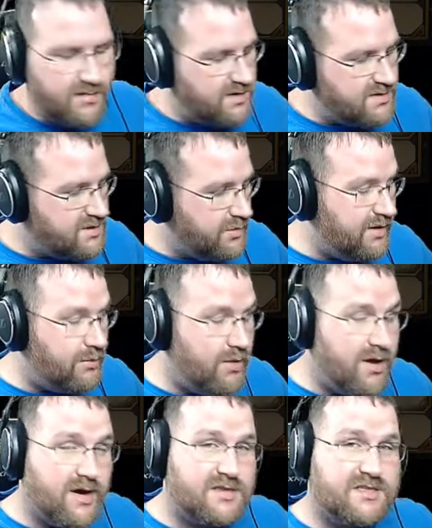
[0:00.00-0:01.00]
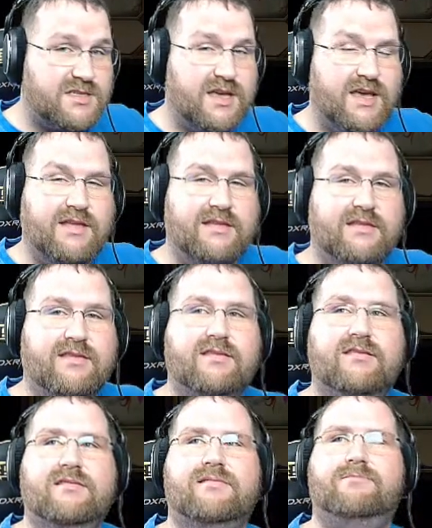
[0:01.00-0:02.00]
So when it works, it
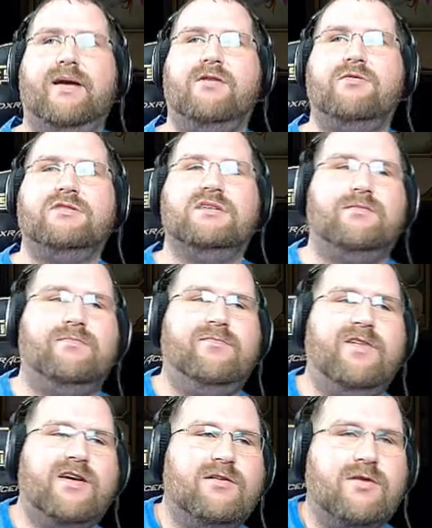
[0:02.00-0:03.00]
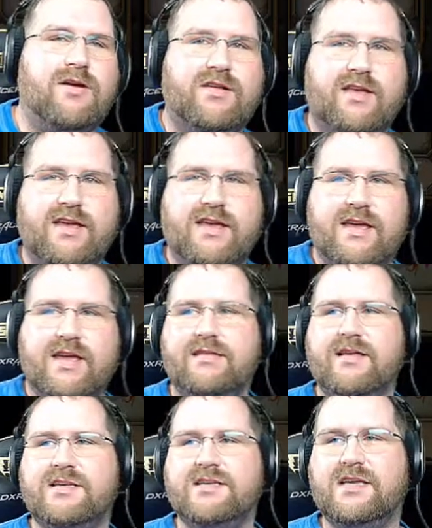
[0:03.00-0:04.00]
powers up very quickly. It
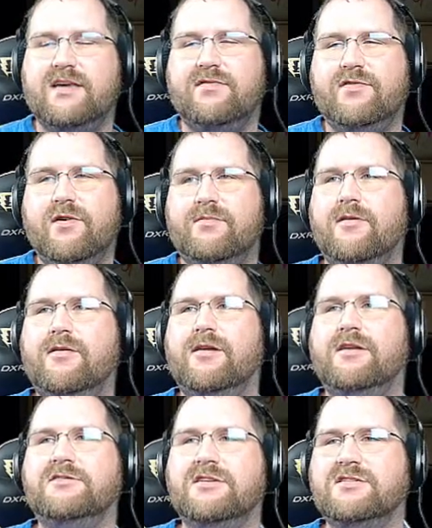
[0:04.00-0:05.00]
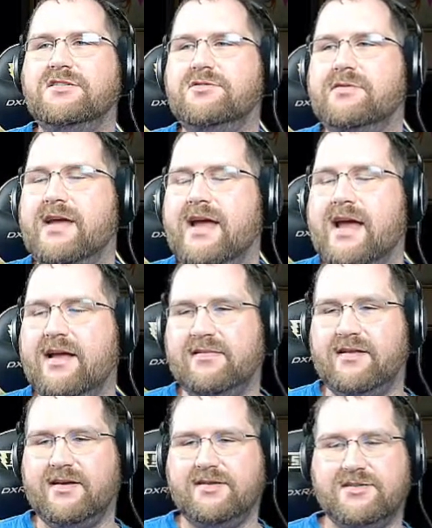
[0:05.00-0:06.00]
doesn't give your opponent a chance to react,
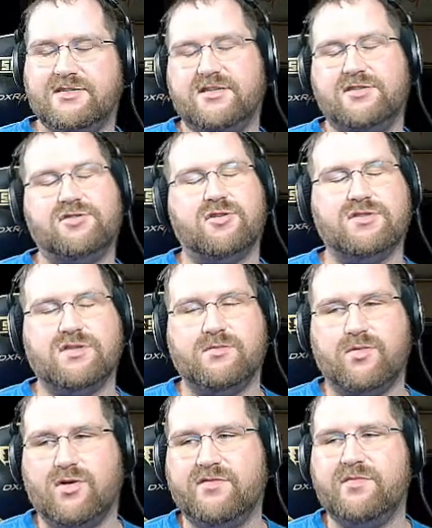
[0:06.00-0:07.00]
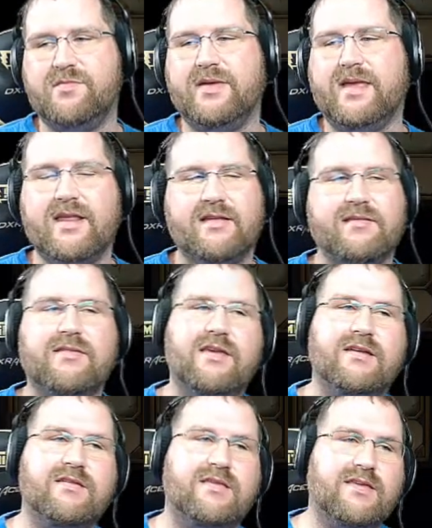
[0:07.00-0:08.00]
and it just controls the board from beginning to
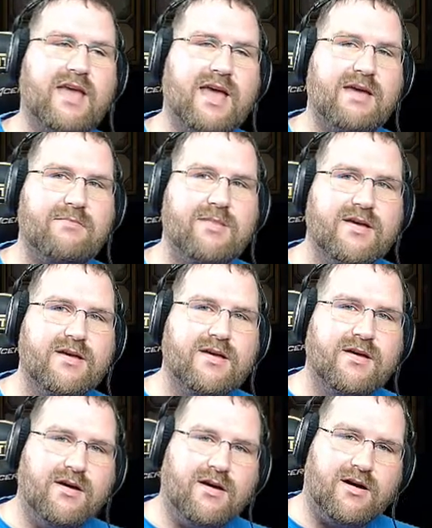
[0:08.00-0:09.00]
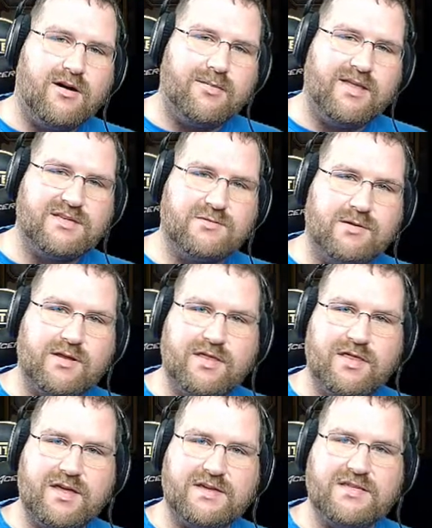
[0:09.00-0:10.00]
the end of the game. And that's one of
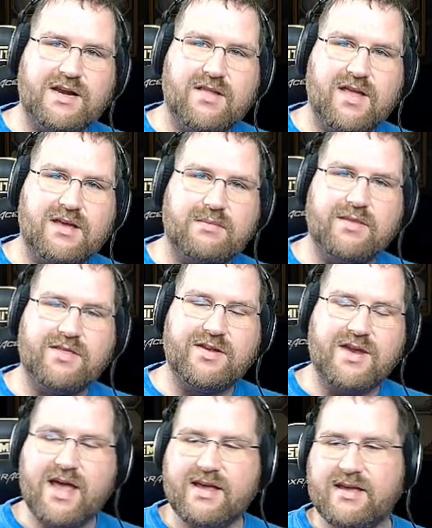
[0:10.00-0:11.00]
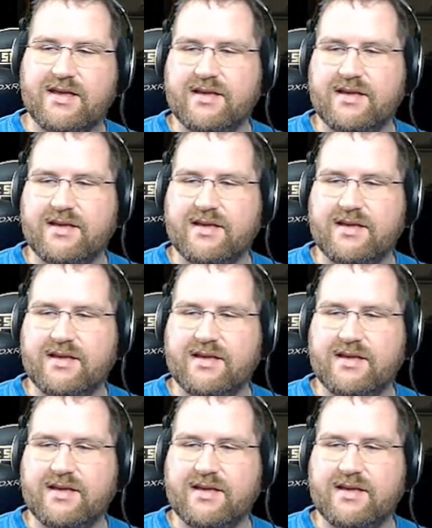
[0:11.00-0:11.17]
the things that I like about the deck.